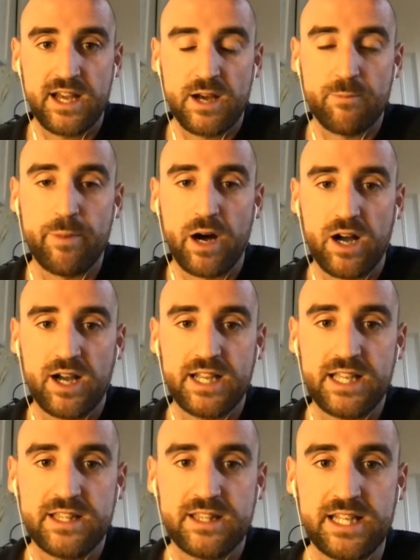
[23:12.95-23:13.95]

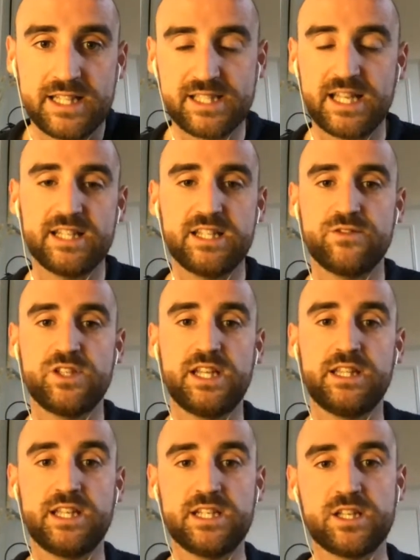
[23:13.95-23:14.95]
by the incentives in
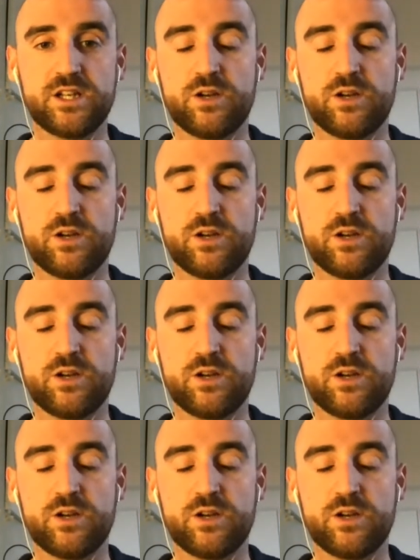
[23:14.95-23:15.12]
these